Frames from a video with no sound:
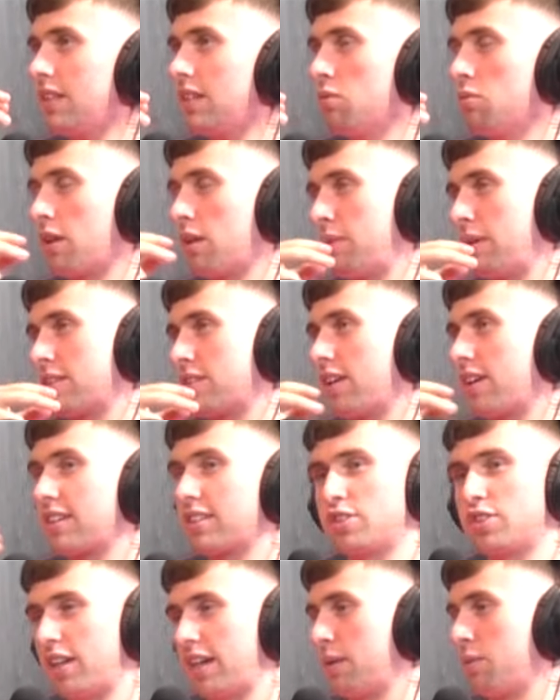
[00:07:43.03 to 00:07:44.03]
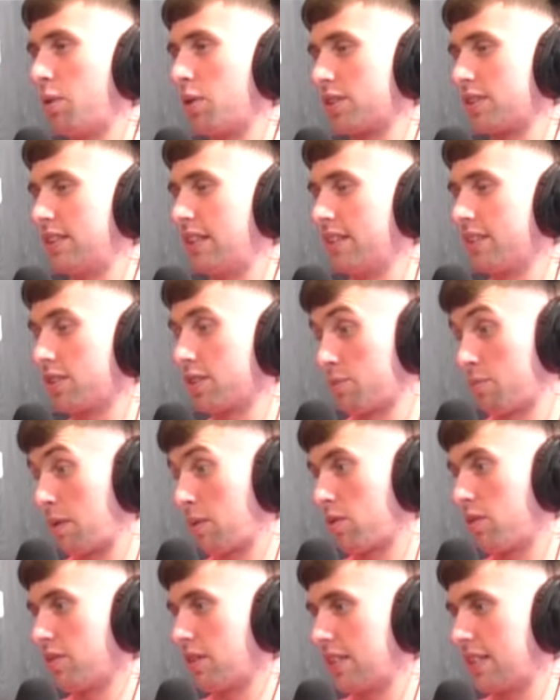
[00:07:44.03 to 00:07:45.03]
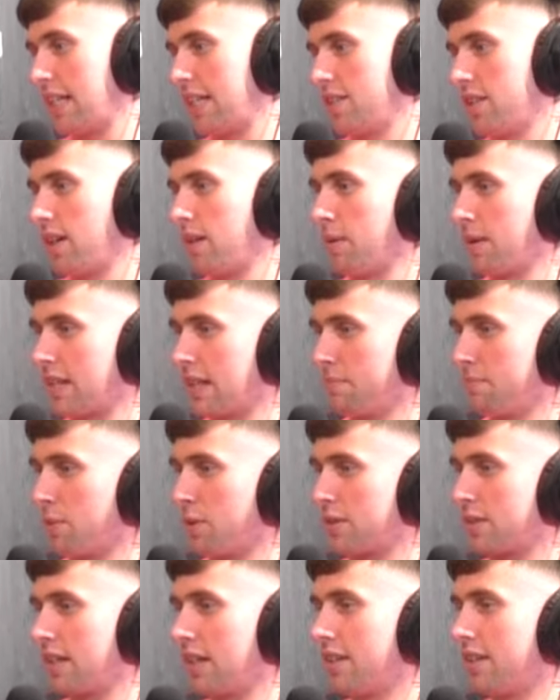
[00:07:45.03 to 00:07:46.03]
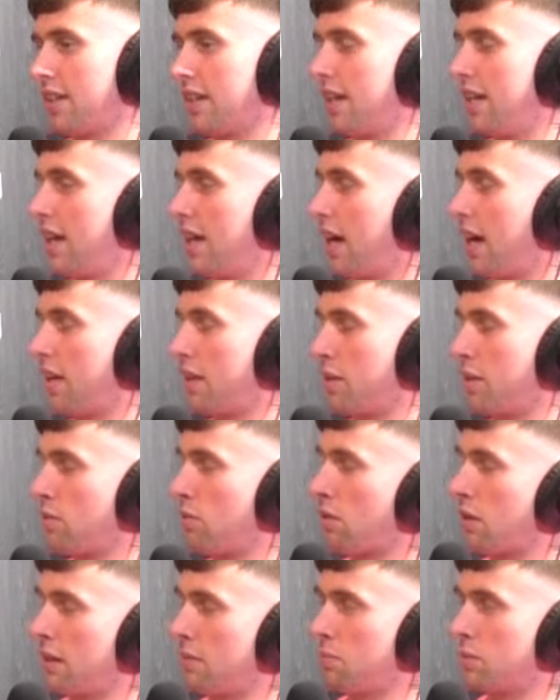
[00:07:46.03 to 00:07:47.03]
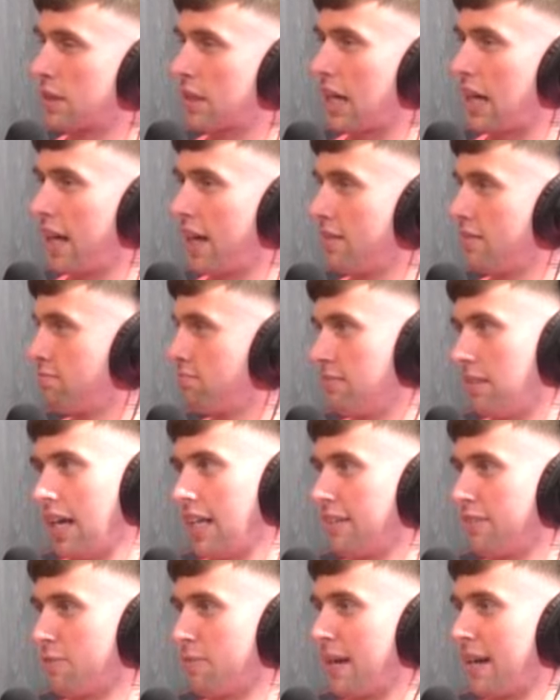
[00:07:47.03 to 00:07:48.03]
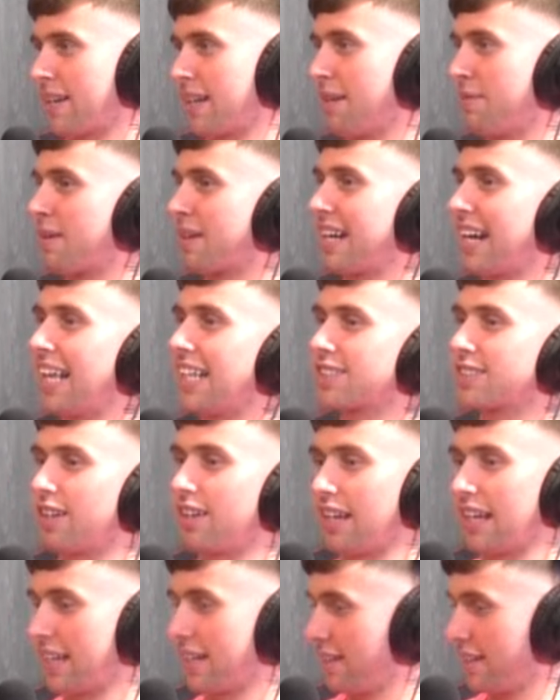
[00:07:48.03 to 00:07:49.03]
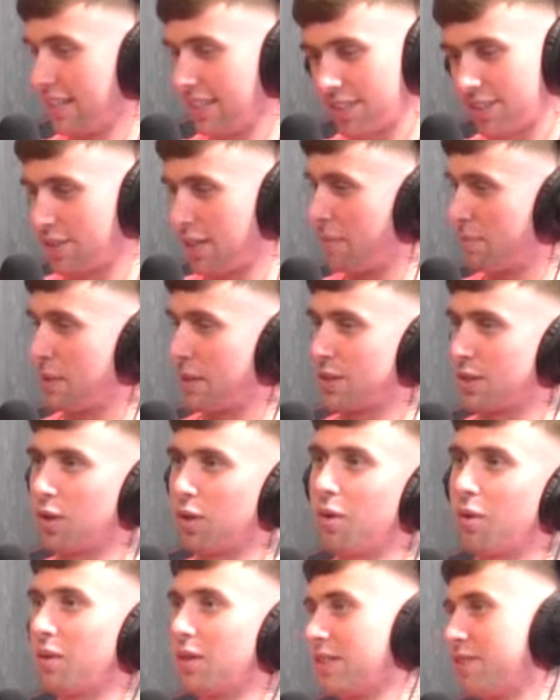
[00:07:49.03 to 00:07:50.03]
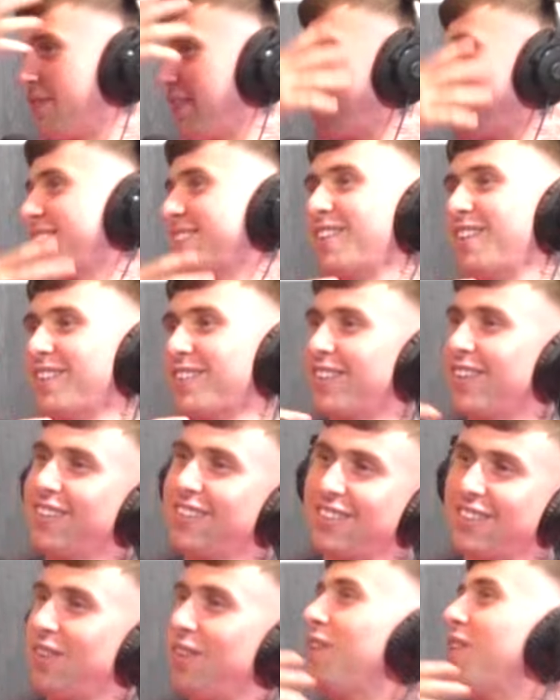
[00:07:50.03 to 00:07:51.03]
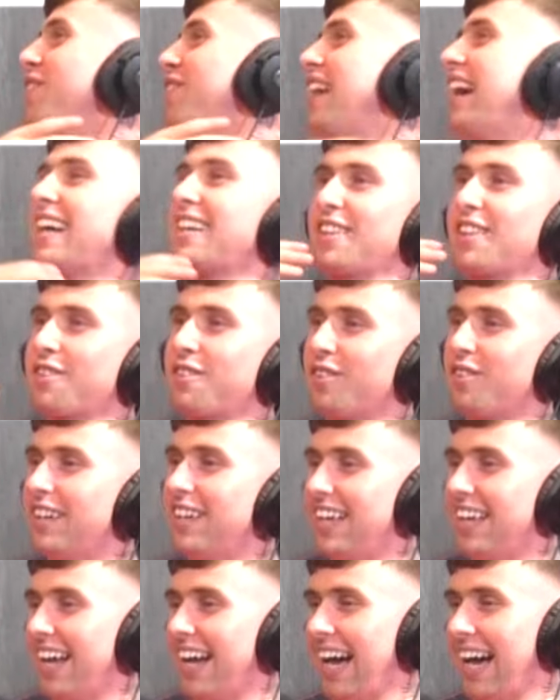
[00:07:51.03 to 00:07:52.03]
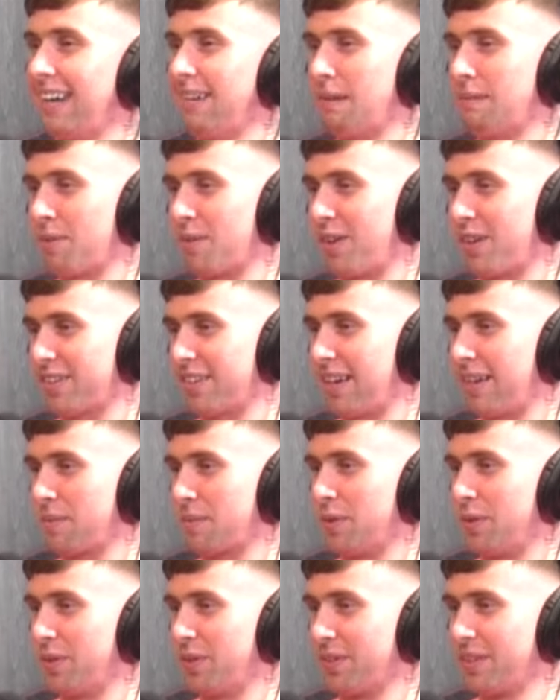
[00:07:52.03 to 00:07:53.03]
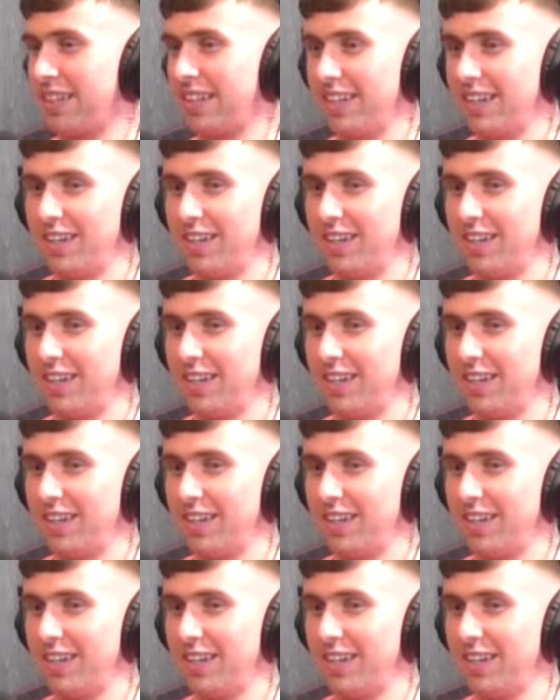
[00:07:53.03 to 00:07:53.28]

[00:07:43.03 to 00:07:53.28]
when I went down, Johnny wasn't in because we were going to see Johnny about getting booked in. Mm-hmm. And the only one in was Glenn. I never met Glenn, but Glenn's got like top to toe, his face nailed on yeah. the whole neck, the throat. And I remember looking at him going,